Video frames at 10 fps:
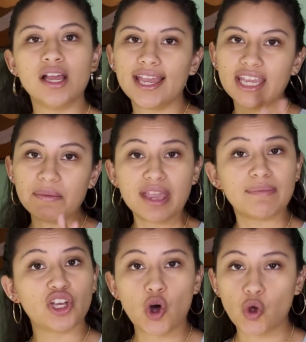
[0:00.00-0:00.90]
It may
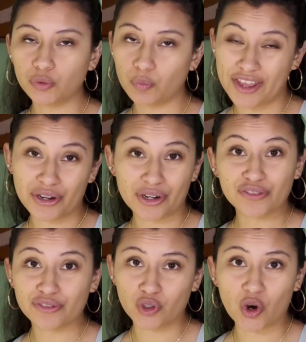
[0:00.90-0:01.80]
be cold weather in
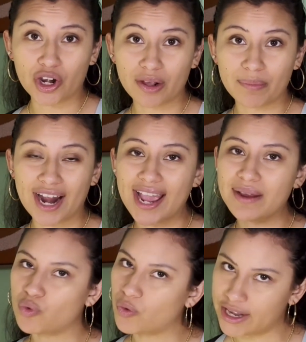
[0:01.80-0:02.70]
Florida, but I
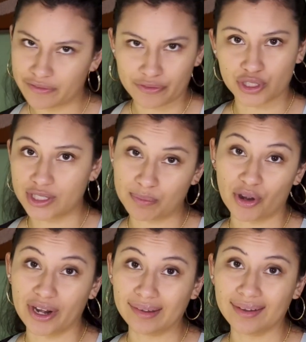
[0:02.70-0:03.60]
am ready for the
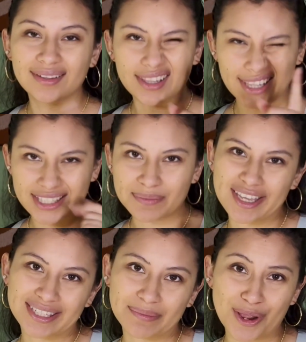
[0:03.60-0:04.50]
spring. Let's
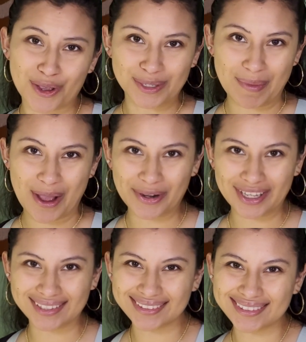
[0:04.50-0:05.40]
make some nails about it.